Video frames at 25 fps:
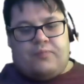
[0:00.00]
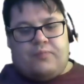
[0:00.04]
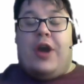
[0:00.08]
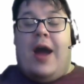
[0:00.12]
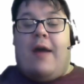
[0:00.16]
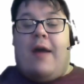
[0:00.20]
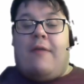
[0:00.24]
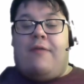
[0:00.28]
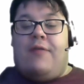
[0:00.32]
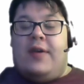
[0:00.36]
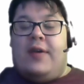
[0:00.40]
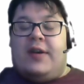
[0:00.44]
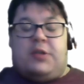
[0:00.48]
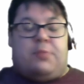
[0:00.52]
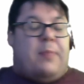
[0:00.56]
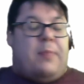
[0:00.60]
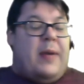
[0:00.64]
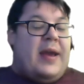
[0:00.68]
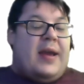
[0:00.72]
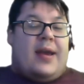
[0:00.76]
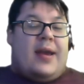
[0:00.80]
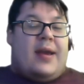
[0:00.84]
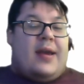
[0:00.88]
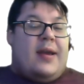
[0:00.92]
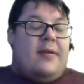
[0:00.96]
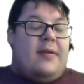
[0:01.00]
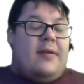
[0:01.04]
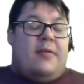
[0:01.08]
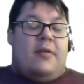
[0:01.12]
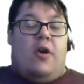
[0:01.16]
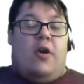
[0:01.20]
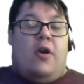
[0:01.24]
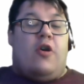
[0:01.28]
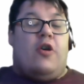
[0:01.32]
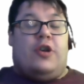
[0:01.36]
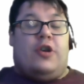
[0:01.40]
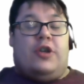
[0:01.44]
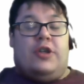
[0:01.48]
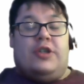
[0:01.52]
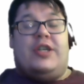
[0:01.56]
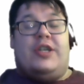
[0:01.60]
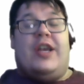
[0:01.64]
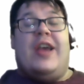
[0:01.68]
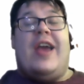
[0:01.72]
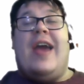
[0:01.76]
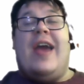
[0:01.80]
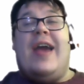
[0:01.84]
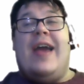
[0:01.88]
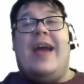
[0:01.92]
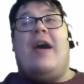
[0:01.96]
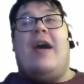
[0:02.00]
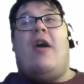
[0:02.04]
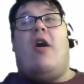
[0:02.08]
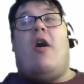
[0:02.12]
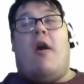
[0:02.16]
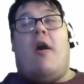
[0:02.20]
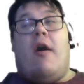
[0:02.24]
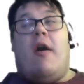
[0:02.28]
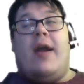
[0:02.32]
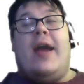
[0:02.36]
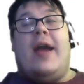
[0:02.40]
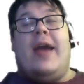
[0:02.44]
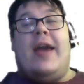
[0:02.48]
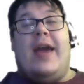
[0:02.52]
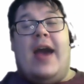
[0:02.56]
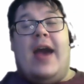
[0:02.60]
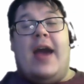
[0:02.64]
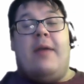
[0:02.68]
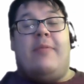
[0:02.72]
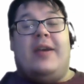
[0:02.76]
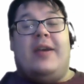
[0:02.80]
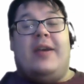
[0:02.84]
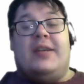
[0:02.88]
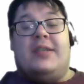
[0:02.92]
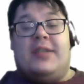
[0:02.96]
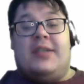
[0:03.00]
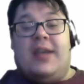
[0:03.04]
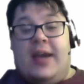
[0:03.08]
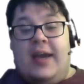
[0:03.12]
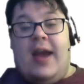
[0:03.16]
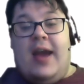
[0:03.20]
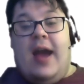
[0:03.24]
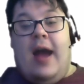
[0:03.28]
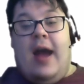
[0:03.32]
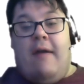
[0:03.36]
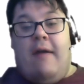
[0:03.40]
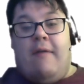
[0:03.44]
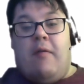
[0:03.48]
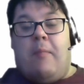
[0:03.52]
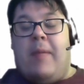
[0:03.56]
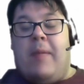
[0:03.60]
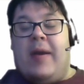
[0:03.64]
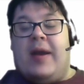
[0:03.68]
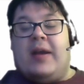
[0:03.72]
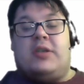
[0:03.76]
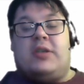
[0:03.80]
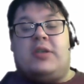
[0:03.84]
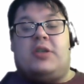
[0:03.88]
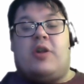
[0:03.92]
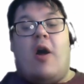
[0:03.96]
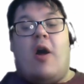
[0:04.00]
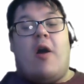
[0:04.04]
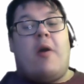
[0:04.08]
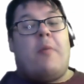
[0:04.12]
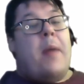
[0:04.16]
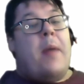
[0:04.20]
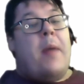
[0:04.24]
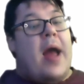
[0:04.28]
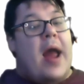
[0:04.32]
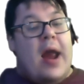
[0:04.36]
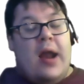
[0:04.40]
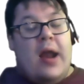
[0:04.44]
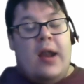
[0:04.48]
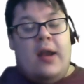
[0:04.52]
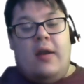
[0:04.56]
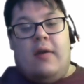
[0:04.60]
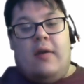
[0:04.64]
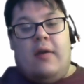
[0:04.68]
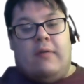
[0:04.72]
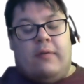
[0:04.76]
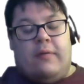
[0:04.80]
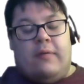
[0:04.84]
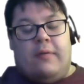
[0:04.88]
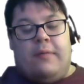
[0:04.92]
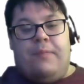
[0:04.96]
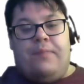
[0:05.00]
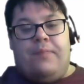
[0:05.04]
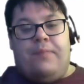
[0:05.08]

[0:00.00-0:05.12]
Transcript: do you have this big, or does the RAIBC have a big stockpile of